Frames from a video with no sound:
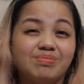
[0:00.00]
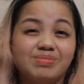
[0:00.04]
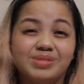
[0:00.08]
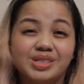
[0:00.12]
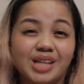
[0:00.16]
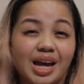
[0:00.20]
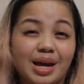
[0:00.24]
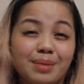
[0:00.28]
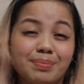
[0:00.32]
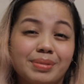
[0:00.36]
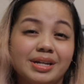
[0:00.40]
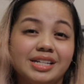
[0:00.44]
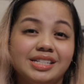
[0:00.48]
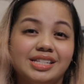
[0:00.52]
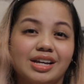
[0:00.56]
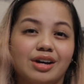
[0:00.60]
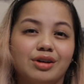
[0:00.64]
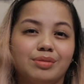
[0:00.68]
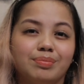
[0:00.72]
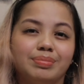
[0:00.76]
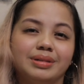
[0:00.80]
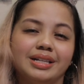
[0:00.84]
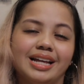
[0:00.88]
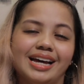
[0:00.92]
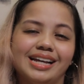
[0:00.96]
typing
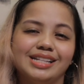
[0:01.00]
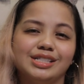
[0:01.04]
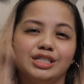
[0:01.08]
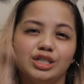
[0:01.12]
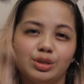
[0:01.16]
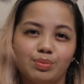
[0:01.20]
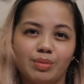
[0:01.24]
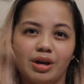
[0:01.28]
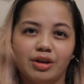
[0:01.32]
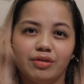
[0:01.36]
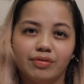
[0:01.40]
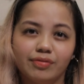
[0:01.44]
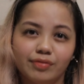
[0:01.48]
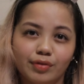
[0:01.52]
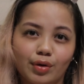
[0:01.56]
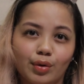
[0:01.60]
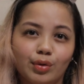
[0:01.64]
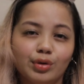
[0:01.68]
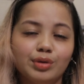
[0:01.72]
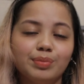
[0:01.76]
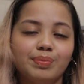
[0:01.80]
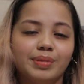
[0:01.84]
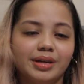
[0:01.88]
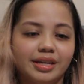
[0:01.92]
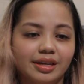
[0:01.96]
down plans on my
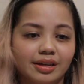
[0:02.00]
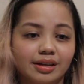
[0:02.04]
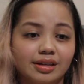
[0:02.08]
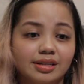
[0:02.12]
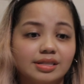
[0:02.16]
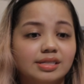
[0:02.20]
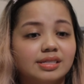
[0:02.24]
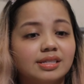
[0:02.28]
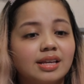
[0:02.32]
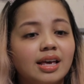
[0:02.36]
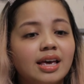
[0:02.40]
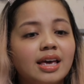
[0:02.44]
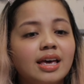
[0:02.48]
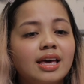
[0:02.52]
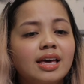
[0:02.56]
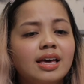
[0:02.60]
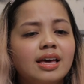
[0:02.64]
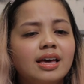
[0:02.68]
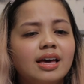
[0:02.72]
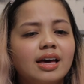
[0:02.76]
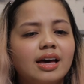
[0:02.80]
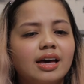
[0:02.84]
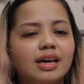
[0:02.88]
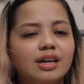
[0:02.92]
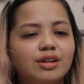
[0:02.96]
phone, because
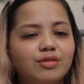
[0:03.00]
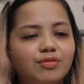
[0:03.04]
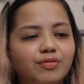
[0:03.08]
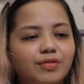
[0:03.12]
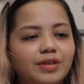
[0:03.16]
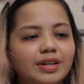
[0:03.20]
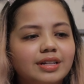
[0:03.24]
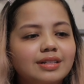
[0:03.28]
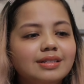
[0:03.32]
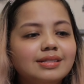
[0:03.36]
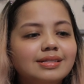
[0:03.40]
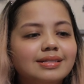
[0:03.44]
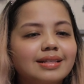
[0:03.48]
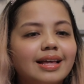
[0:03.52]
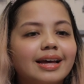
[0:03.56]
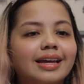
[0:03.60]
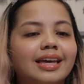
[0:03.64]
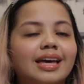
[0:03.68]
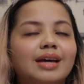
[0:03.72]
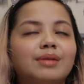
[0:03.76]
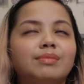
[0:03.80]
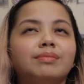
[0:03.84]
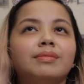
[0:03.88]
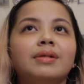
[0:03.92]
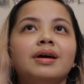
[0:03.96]
it feels like
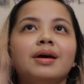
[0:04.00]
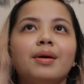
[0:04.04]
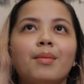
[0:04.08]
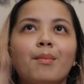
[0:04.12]
I'm